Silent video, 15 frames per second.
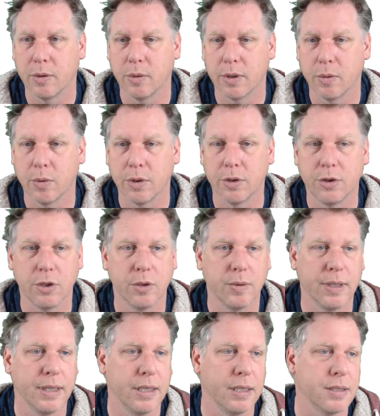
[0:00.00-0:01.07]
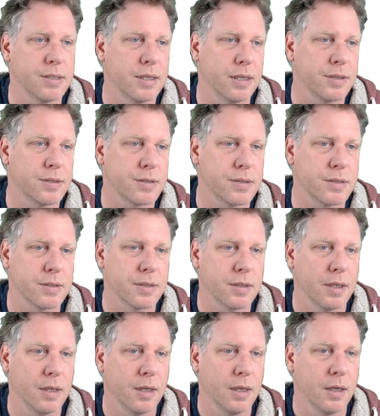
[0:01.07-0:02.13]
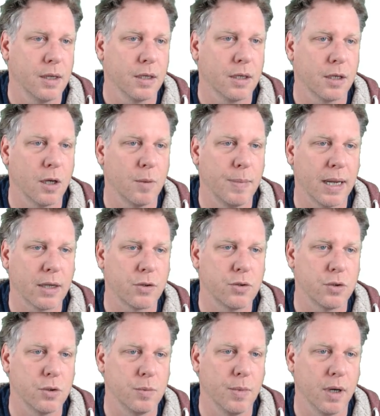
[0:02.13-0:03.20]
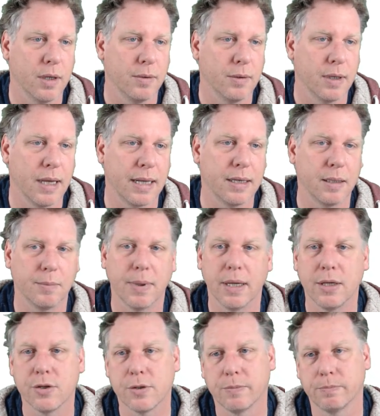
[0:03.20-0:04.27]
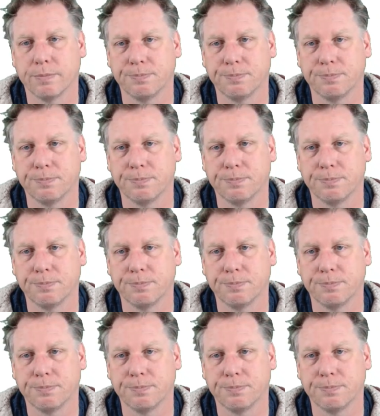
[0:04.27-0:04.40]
I? What I want to do is let's go back to my landing page